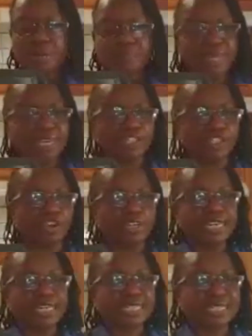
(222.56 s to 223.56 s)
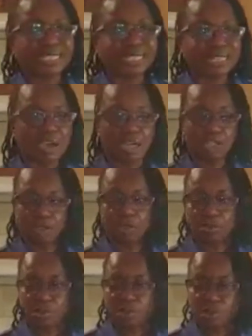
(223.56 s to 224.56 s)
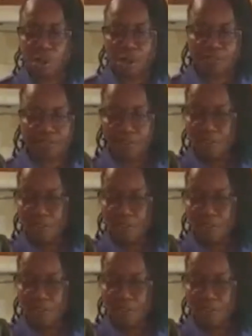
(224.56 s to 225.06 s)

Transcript: to make sure that it's not too soft,